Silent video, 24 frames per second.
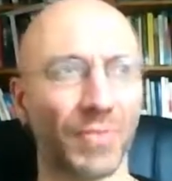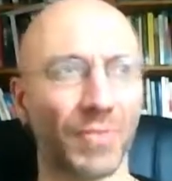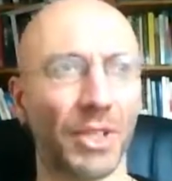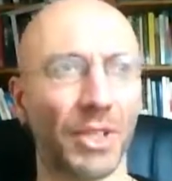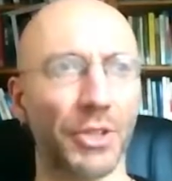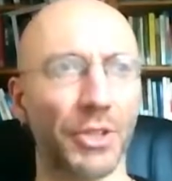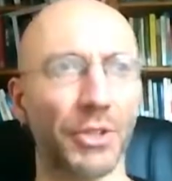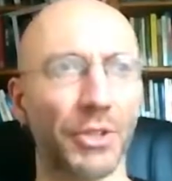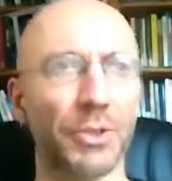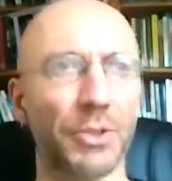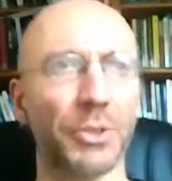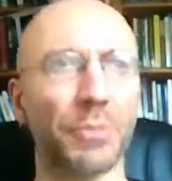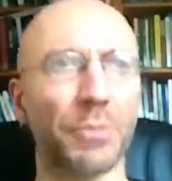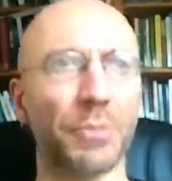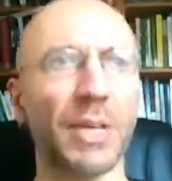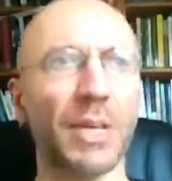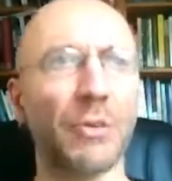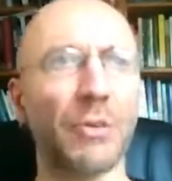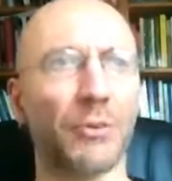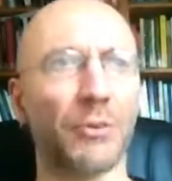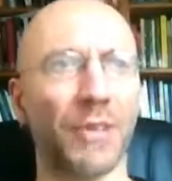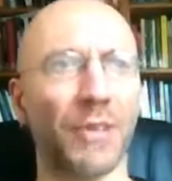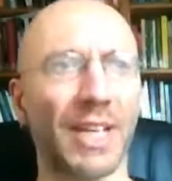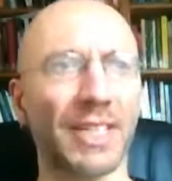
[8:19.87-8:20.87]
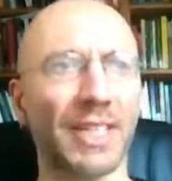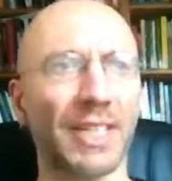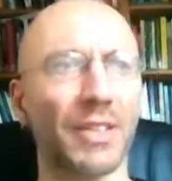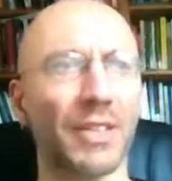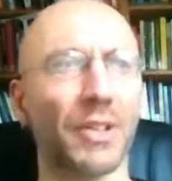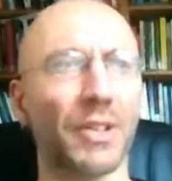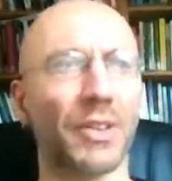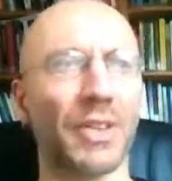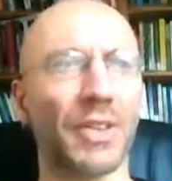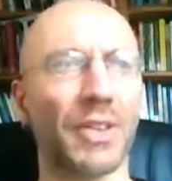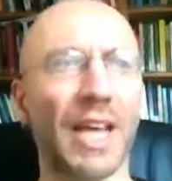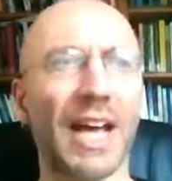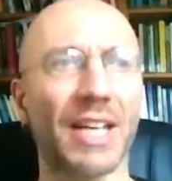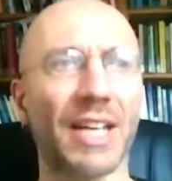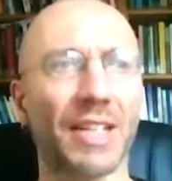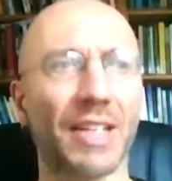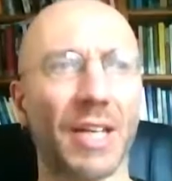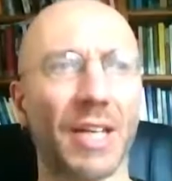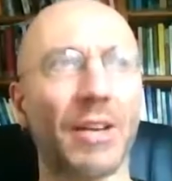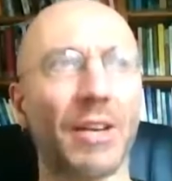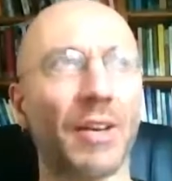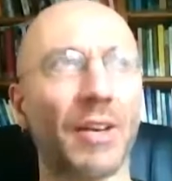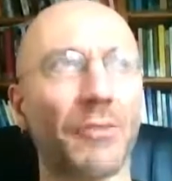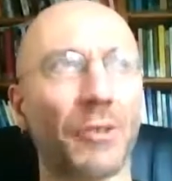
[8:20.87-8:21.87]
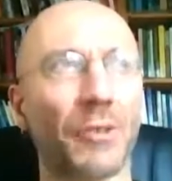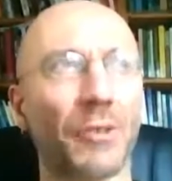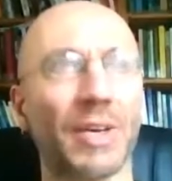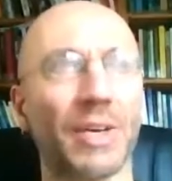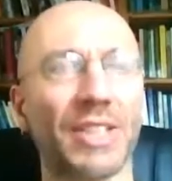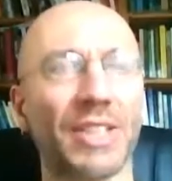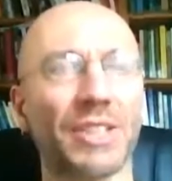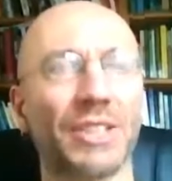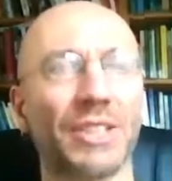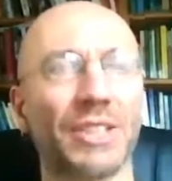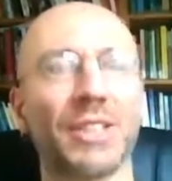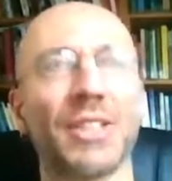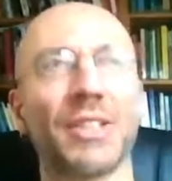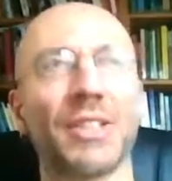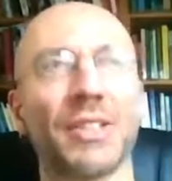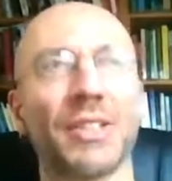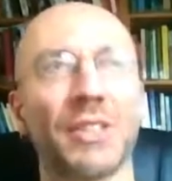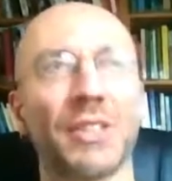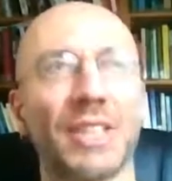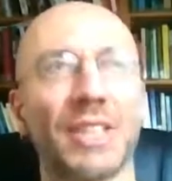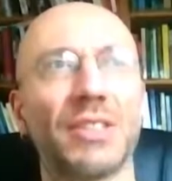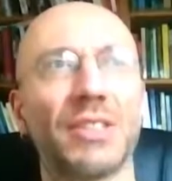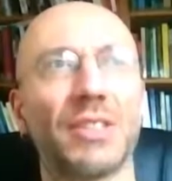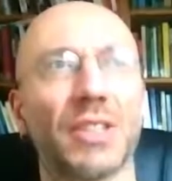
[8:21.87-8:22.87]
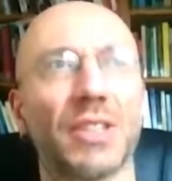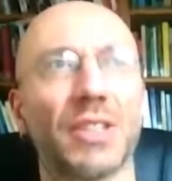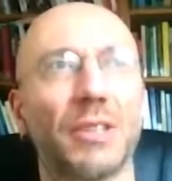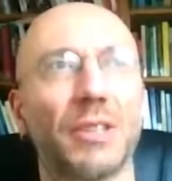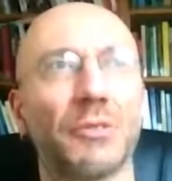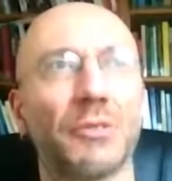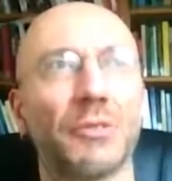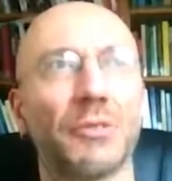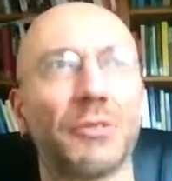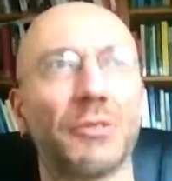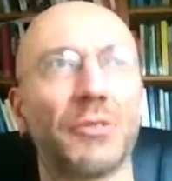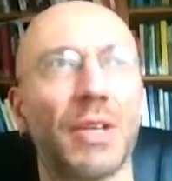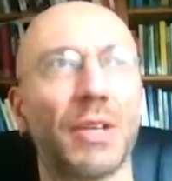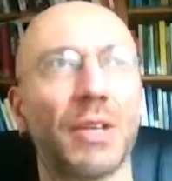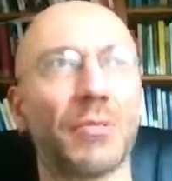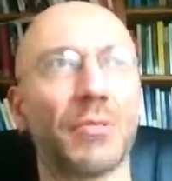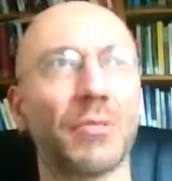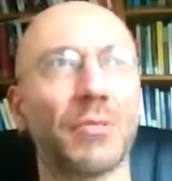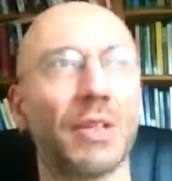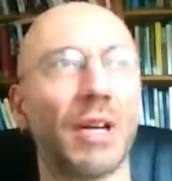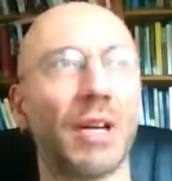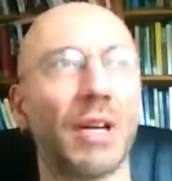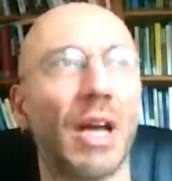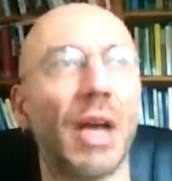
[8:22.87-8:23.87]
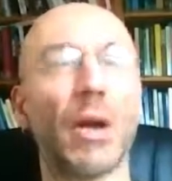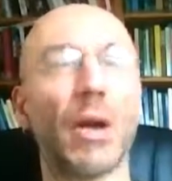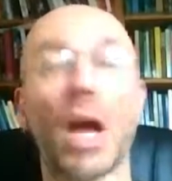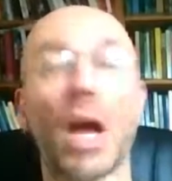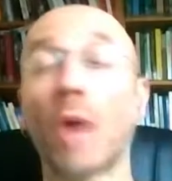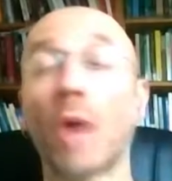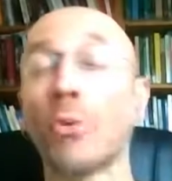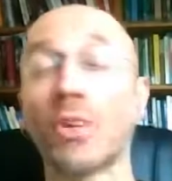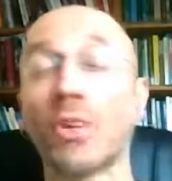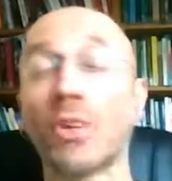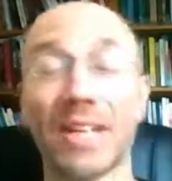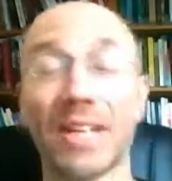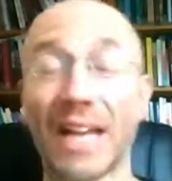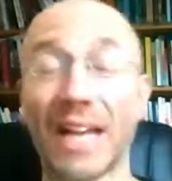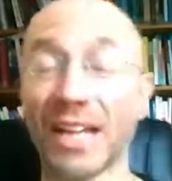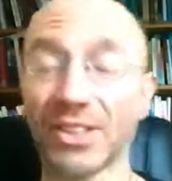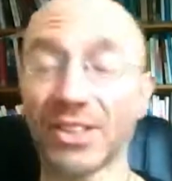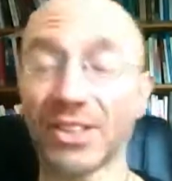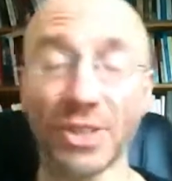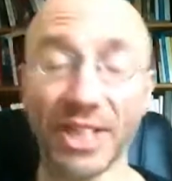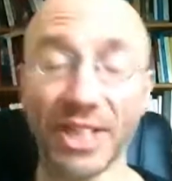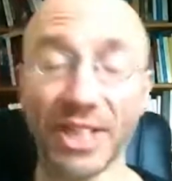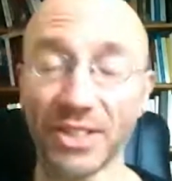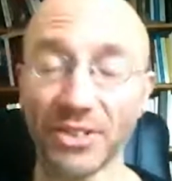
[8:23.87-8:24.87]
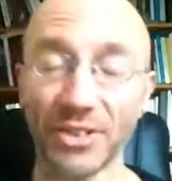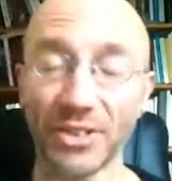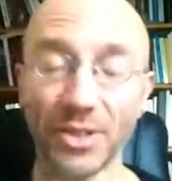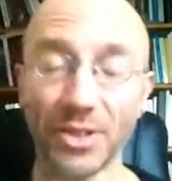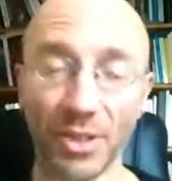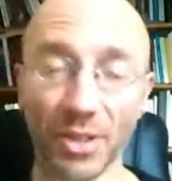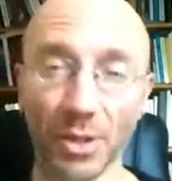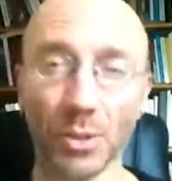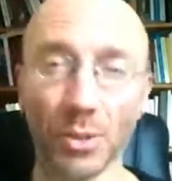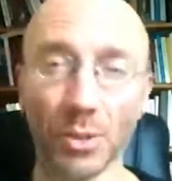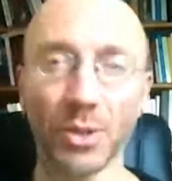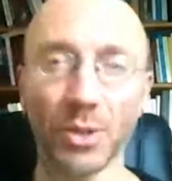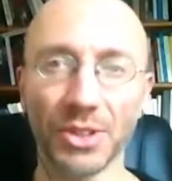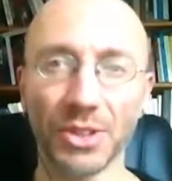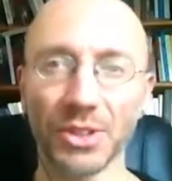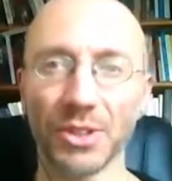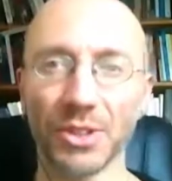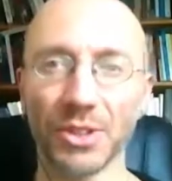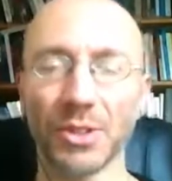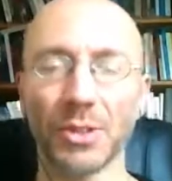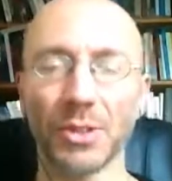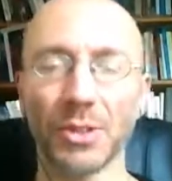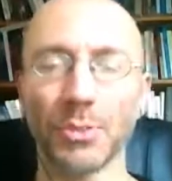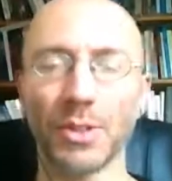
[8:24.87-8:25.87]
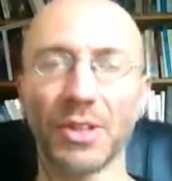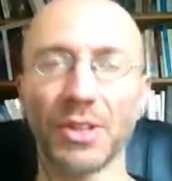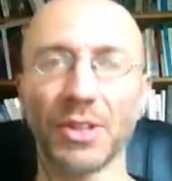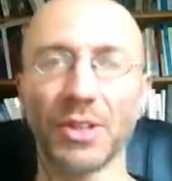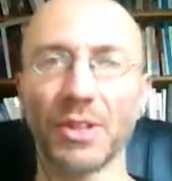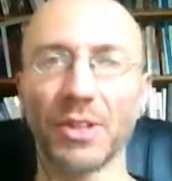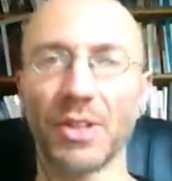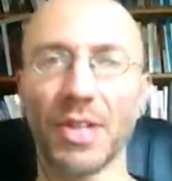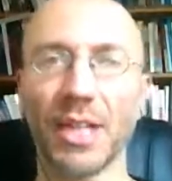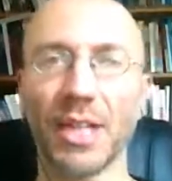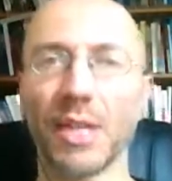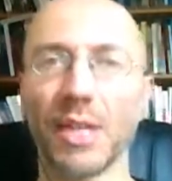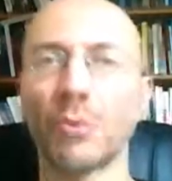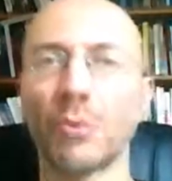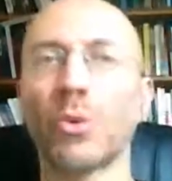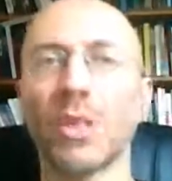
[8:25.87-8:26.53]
you should be reflecting on that. I have a question in the sense of I would like to get to know what you're thinking.